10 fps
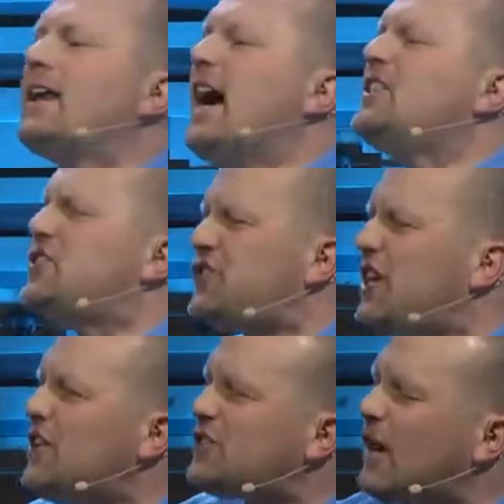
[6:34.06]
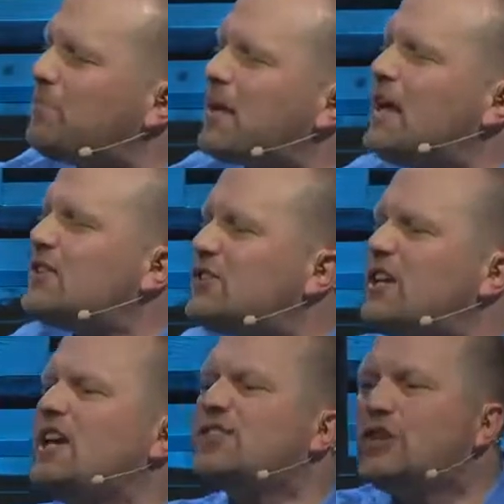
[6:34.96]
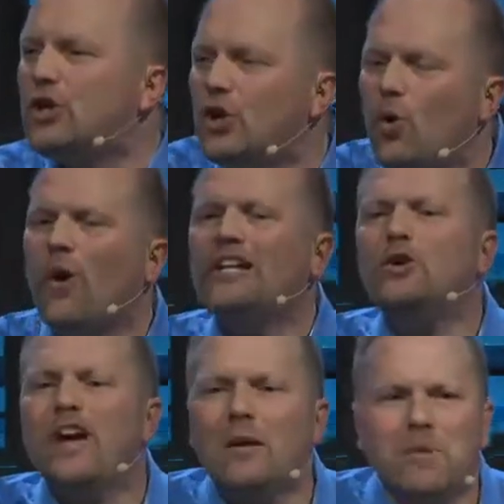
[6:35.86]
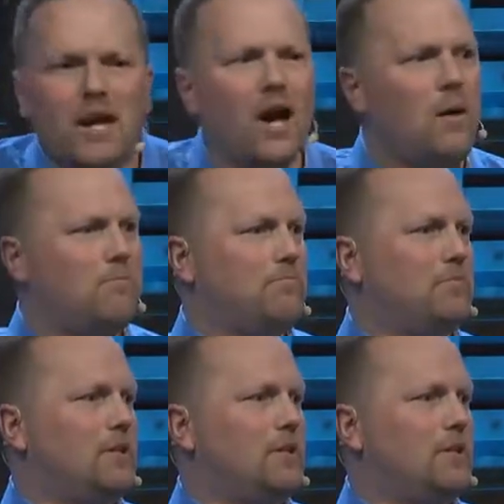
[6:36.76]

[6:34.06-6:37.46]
God sees something. He sees in you what you can become.